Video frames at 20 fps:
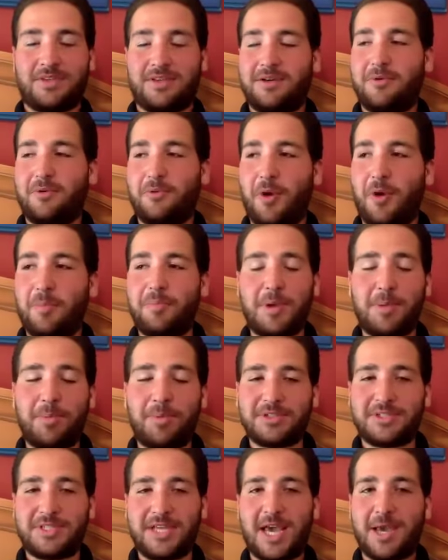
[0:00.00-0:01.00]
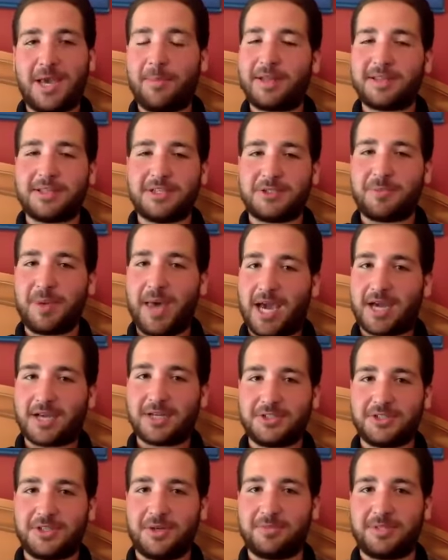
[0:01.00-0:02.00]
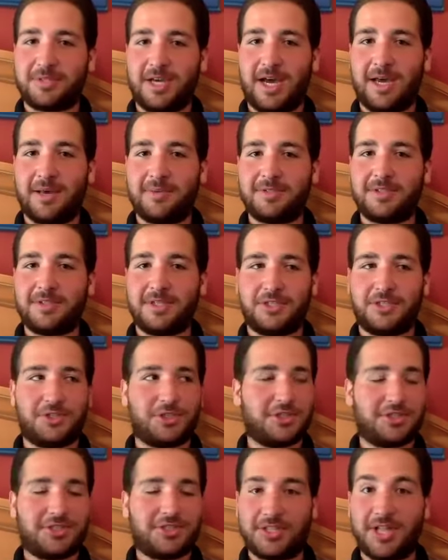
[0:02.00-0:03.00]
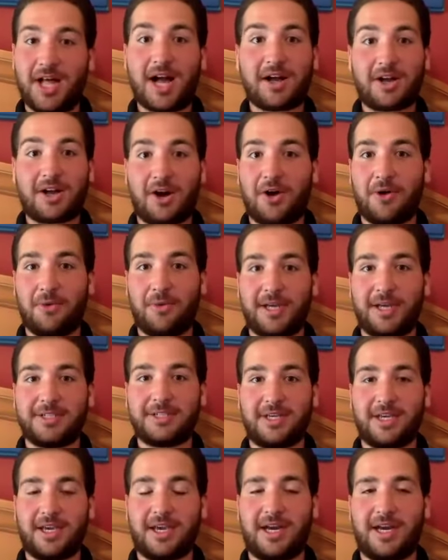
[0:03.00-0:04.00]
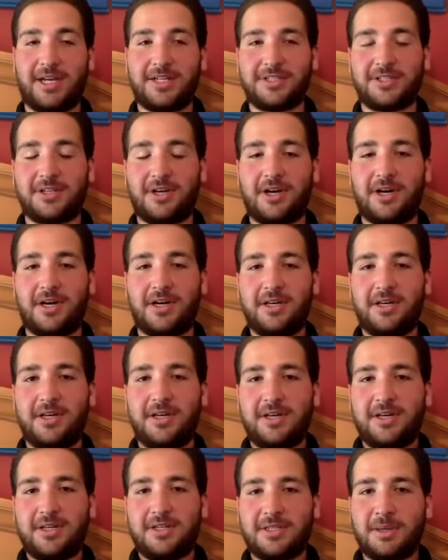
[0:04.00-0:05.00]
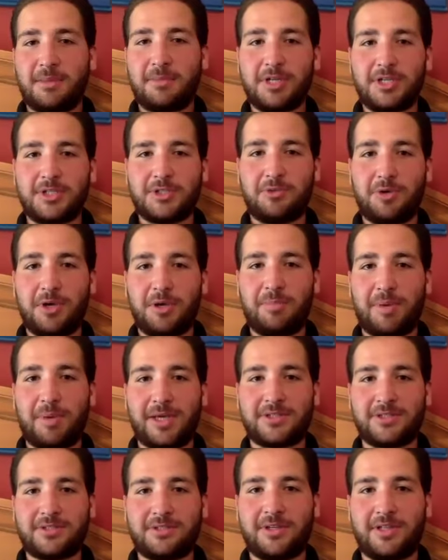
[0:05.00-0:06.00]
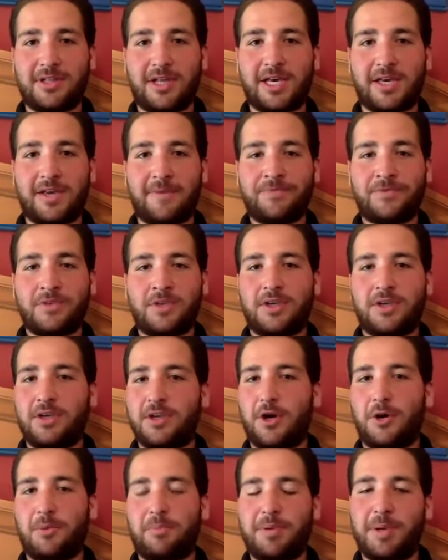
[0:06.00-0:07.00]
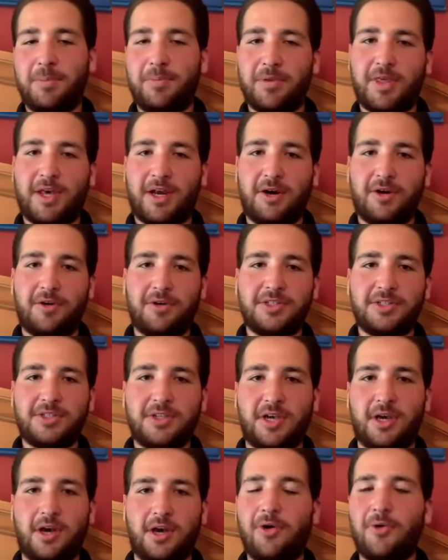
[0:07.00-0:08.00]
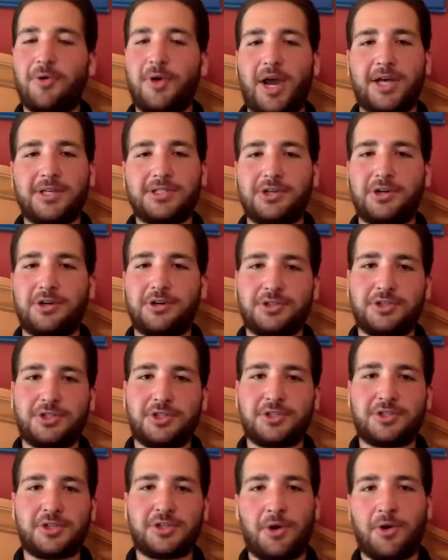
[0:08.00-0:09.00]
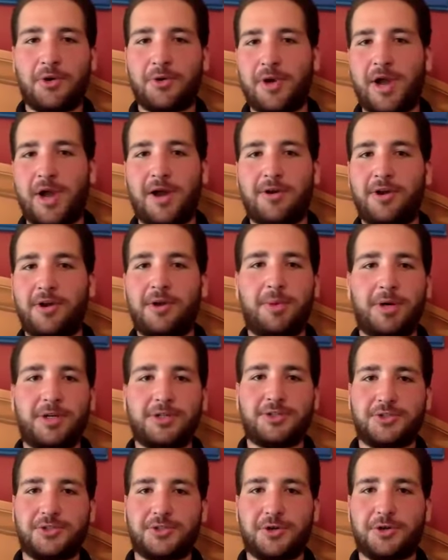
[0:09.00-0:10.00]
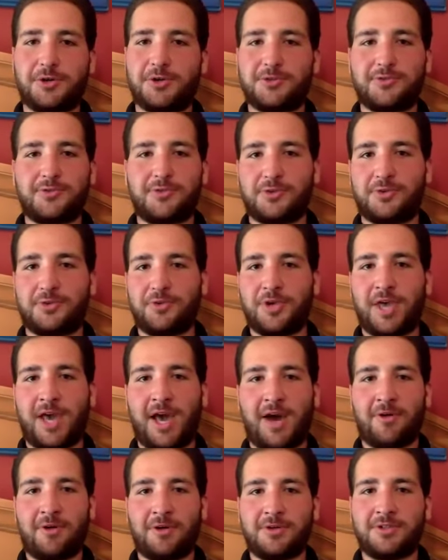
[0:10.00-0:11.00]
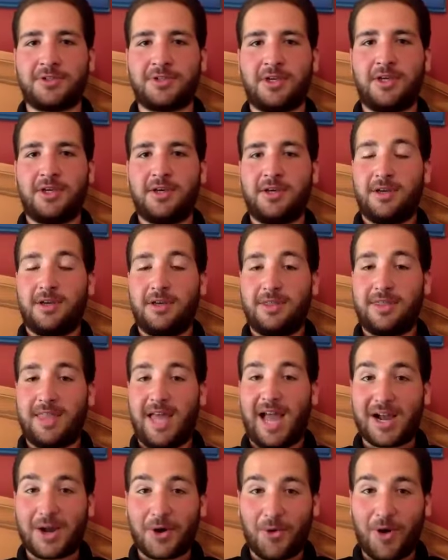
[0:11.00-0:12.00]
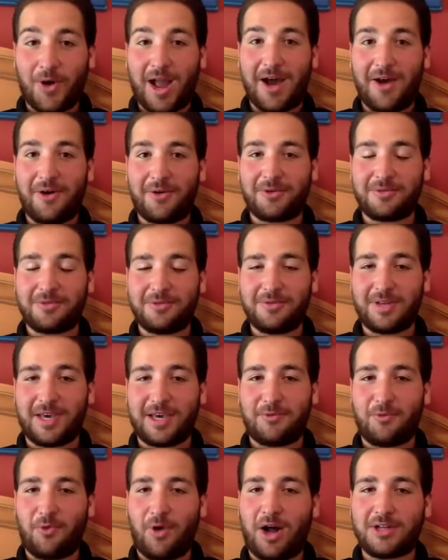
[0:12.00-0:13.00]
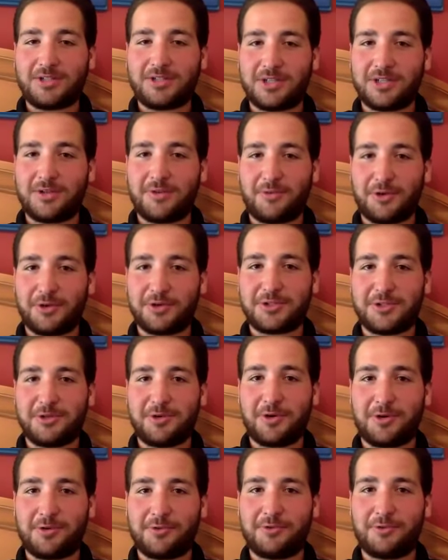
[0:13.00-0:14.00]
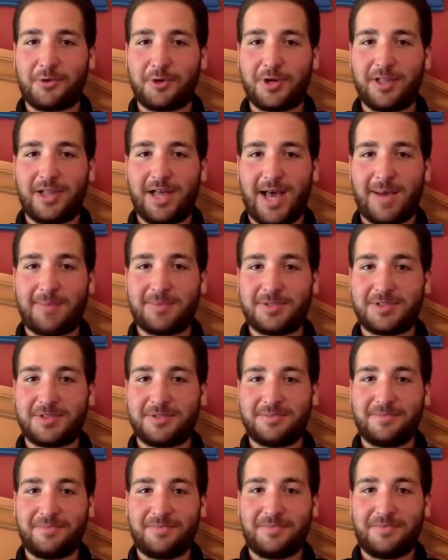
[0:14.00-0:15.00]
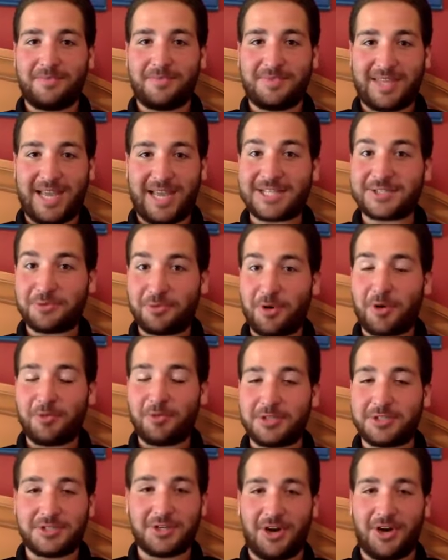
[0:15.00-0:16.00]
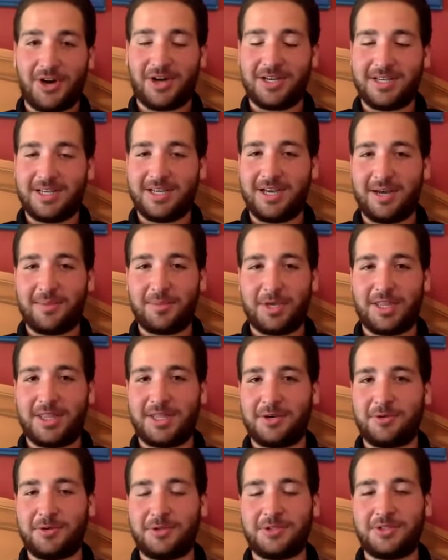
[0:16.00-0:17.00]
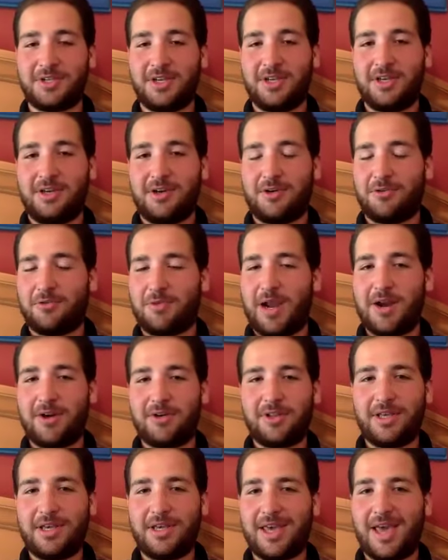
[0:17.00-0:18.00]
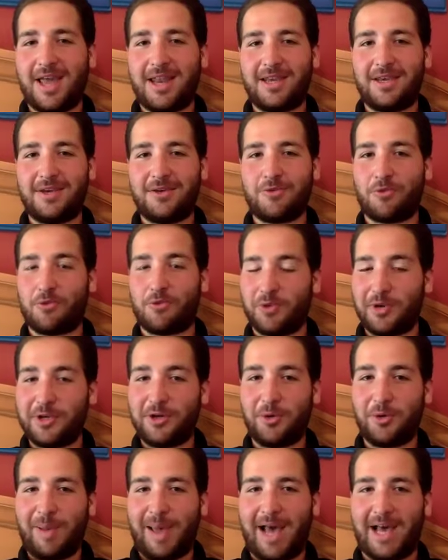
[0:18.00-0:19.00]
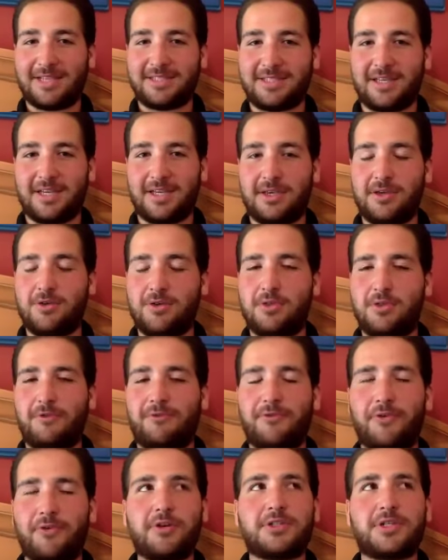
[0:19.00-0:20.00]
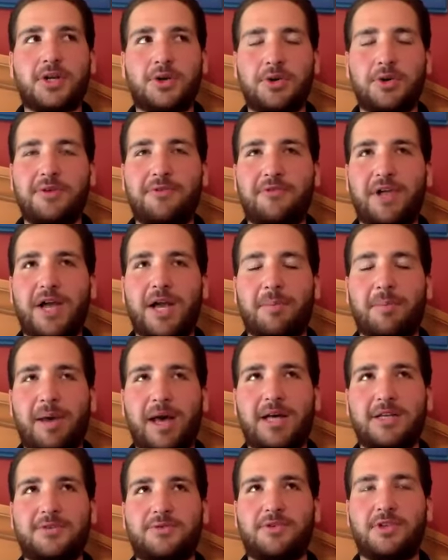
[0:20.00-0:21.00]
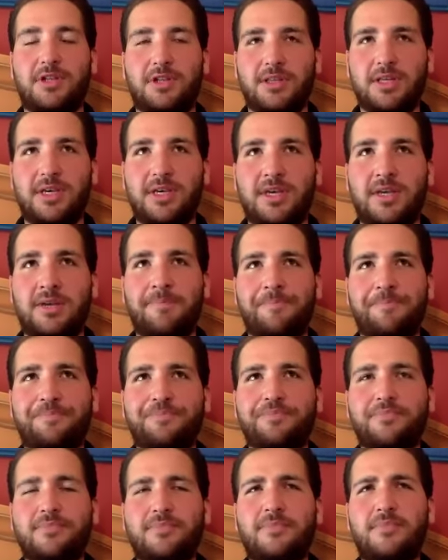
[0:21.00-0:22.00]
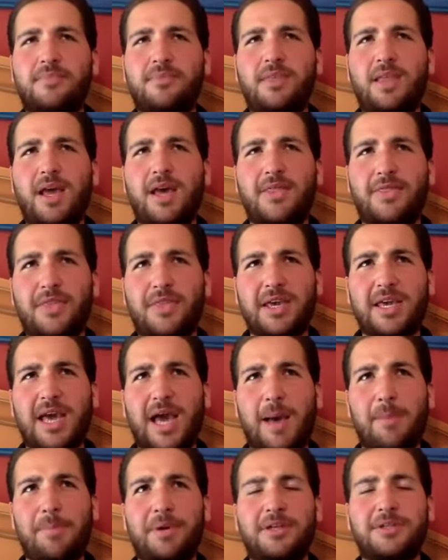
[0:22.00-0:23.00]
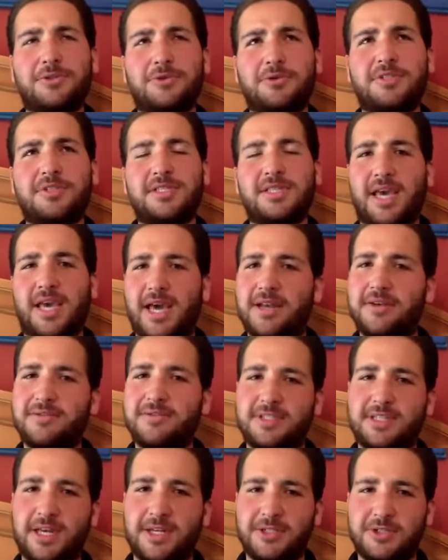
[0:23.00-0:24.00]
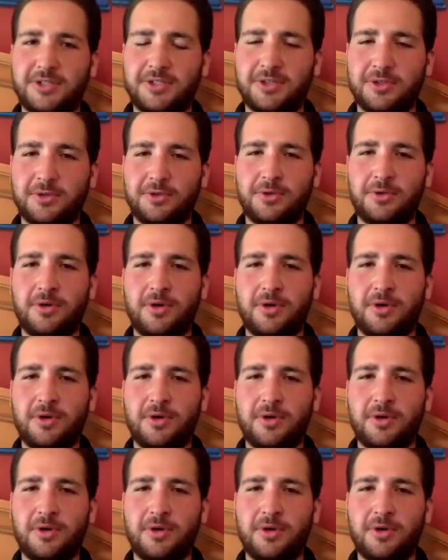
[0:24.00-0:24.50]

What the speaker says: what people say about this package sometimes. It's just slot car racing. And I saw somebody tweet basically like, you know, people that always say, oh, NASCAR is just going around in a bunch of circles for 3 hours. That crowd, like watching the first 240 laps, that's what we saw. I mean, there was rarely any real passing. The first green flag pass for the lead, I think, happened towards the end of stage two.